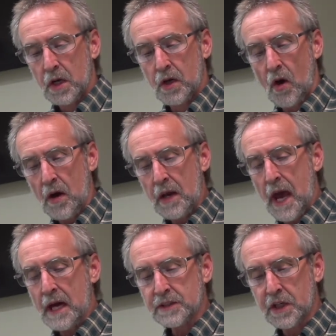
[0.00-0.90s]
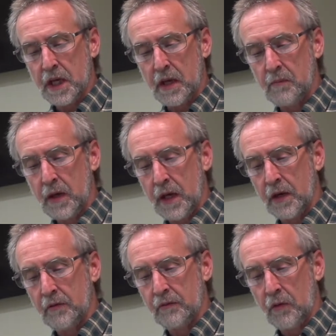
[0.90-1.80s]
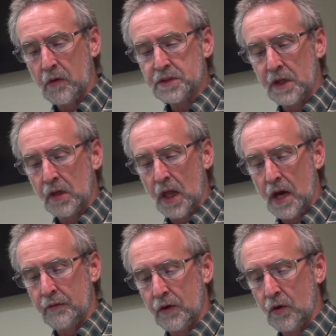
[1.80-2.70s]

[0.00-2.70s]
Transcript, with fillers: God asked him in verse 11,